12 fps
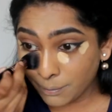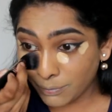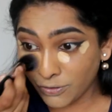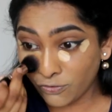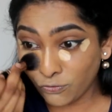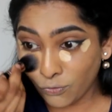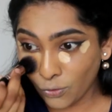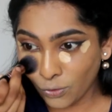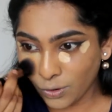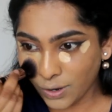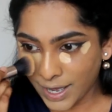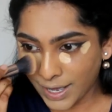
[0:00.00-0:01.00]

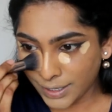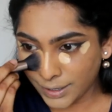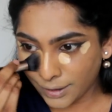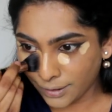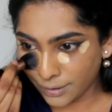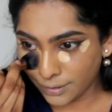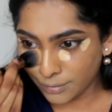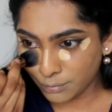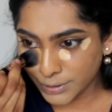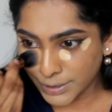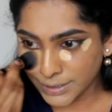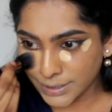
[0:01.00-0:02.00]
before I can
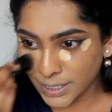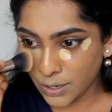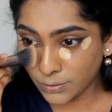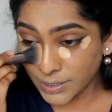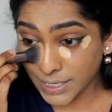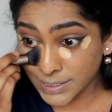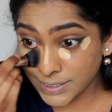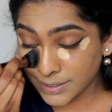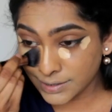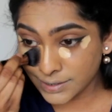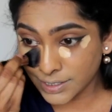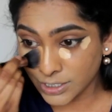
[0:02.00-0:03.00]
blend it out. That's
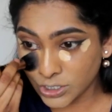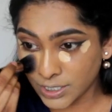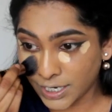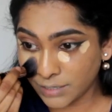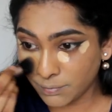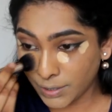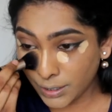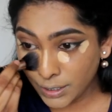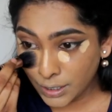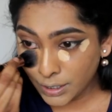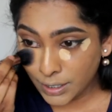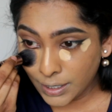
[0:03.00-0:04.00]
such a nightmare.
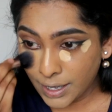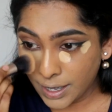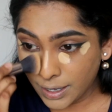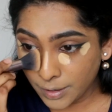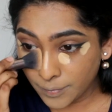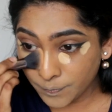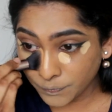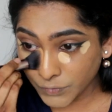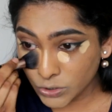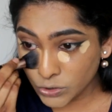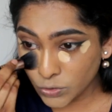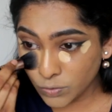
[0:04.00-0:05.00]
Um,
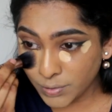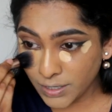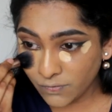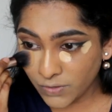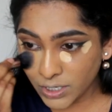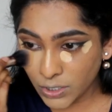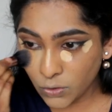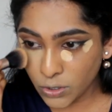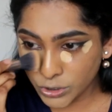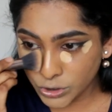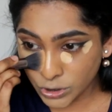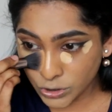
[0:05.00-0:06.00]
so being very
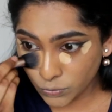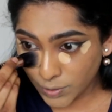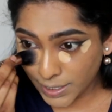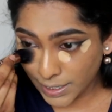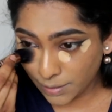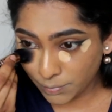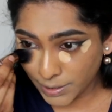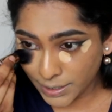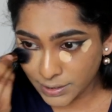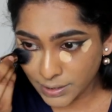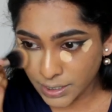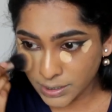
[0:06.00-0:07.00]
cautious while I
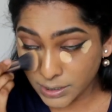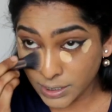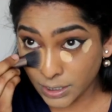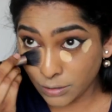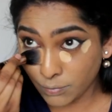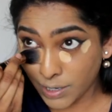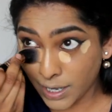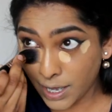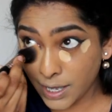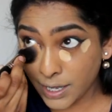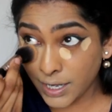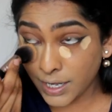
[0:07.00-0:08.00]
blend underneath my
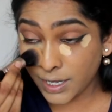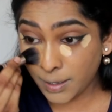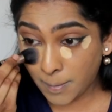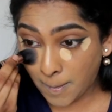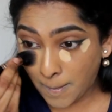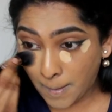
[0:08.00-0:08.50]
eye,